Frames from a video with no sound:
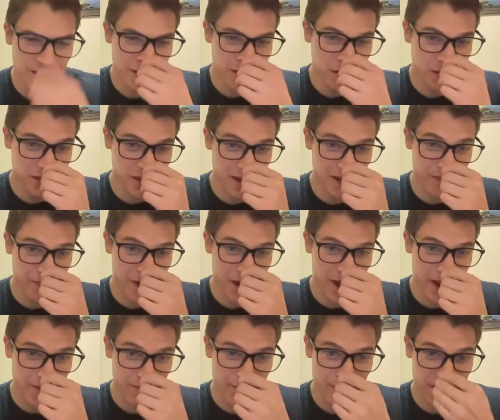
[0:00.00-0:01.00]
Kills off
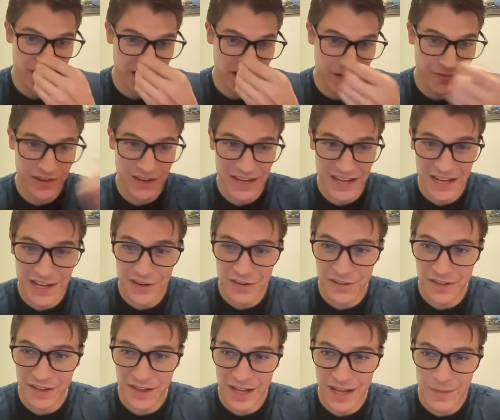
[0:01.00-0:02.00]
my... Didn't even need to
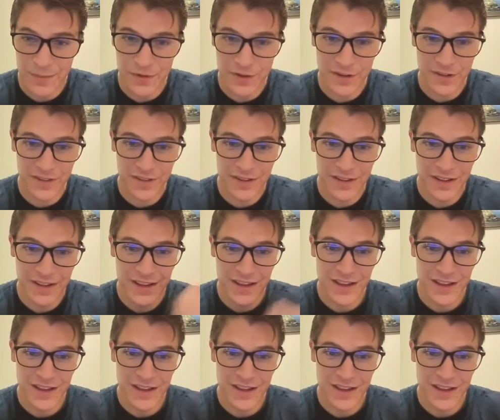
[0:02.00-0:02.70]
use the copters.